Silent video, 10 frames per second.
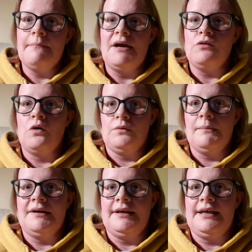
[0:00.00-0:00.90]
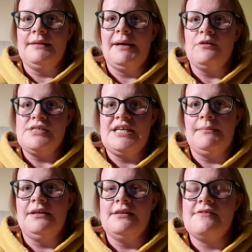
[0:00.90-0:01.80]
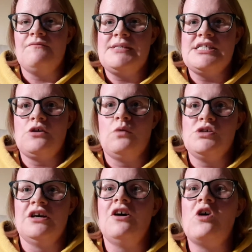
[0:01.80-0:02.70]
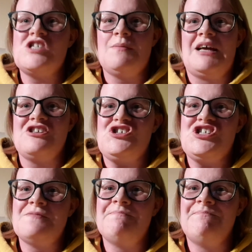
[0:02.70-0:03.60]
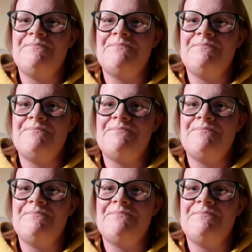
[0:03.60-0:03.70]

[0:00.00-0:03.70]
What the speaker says: the male golden monkey, the male demon of Mrs. Coulter, Ozymandias,